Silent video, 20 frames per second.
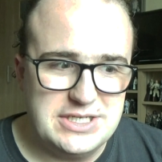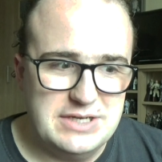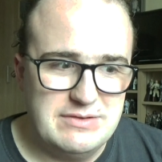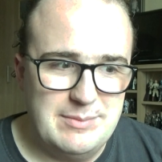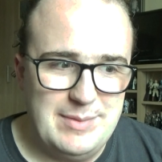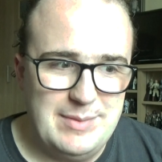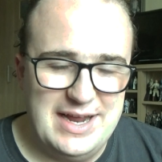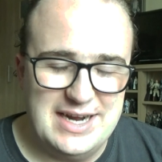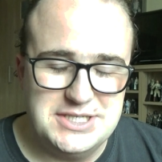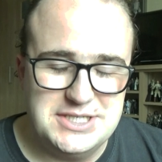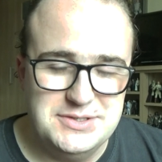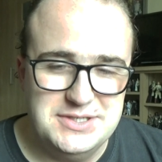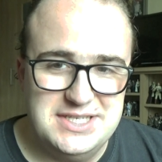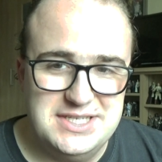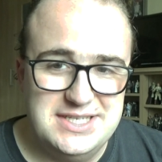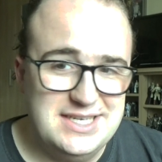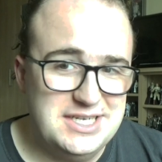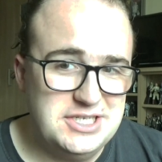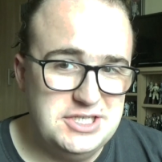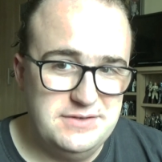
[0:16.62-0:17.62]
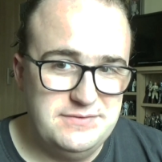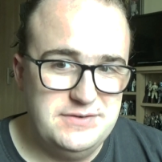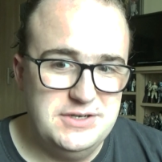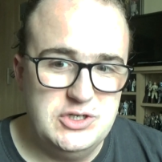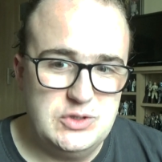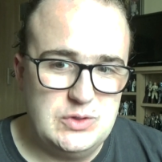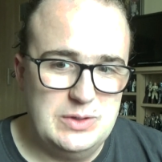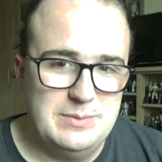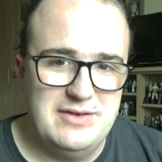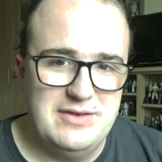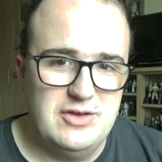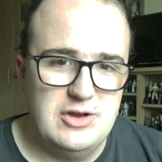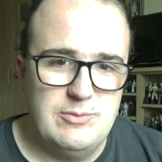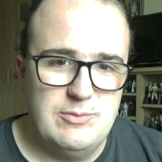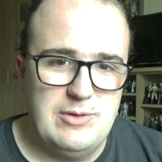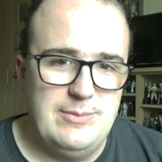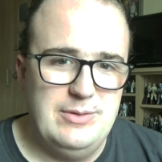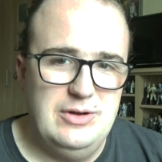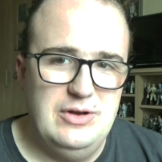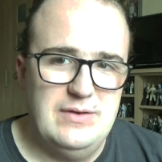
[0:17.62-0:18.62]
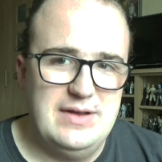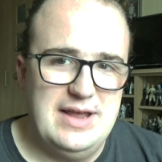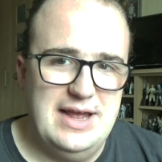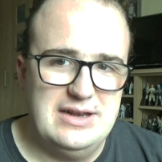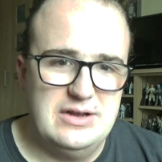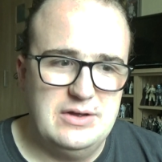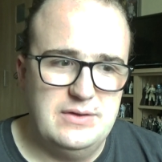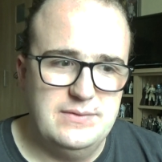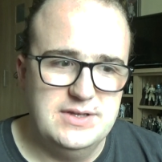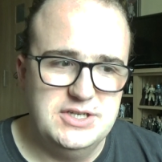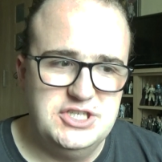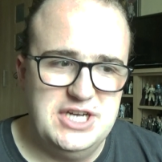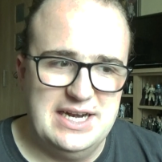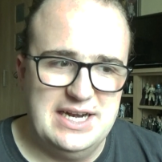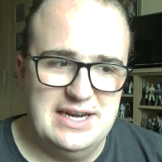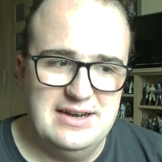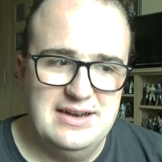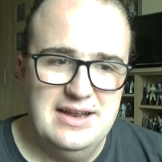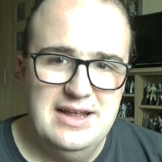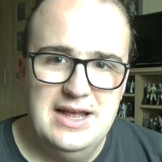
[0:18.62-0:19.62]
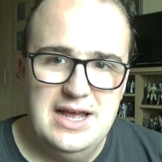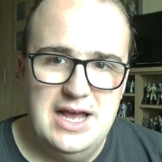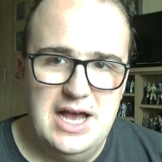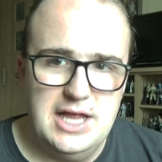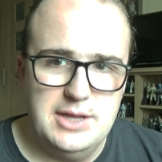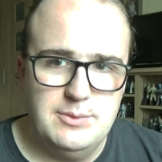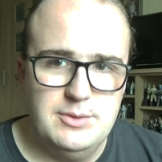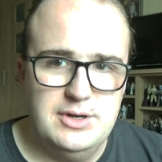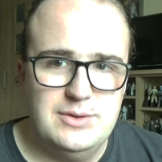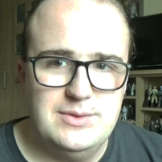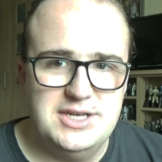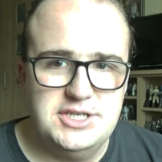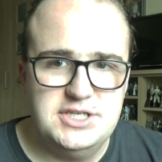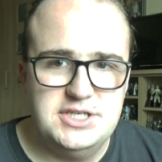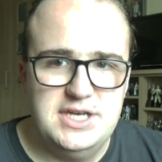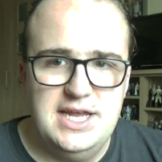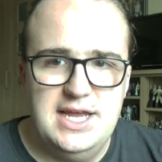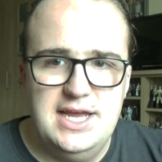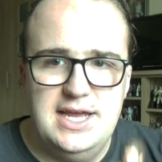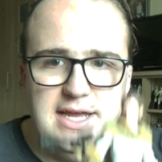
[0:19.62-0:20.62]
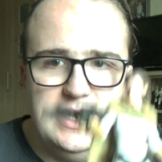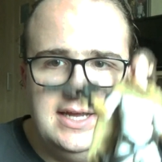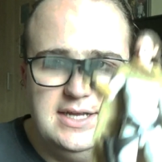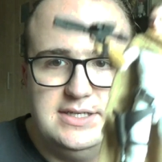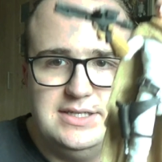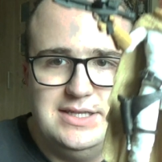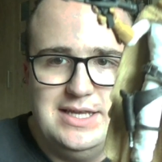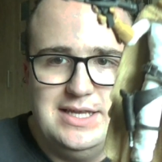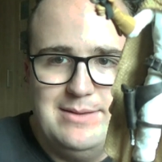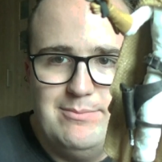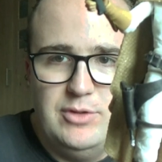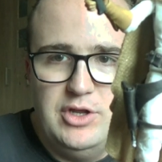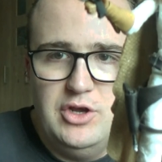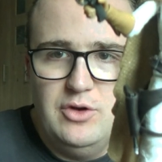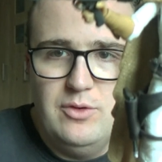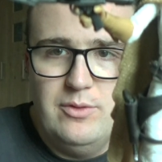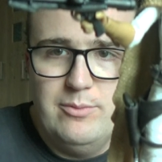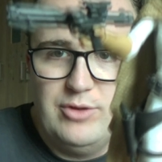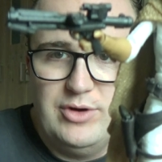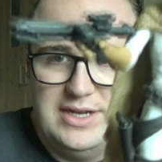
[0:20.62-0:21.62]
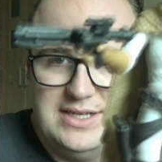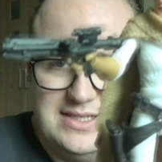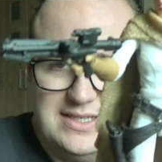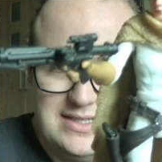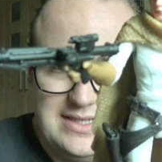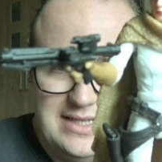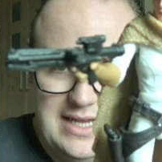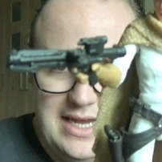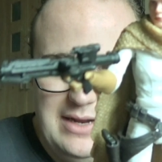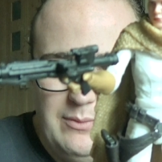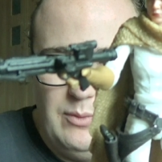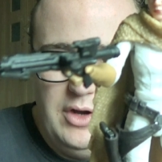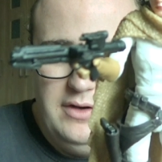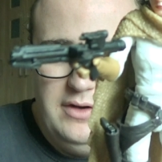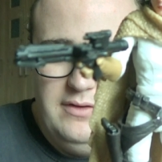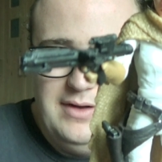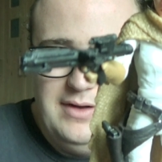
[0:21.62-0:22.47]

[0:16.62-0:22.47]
of the Black Series. This is actually the first one I'm giving you a proper look at on the channel. And the one in question here is the new Princess Leia one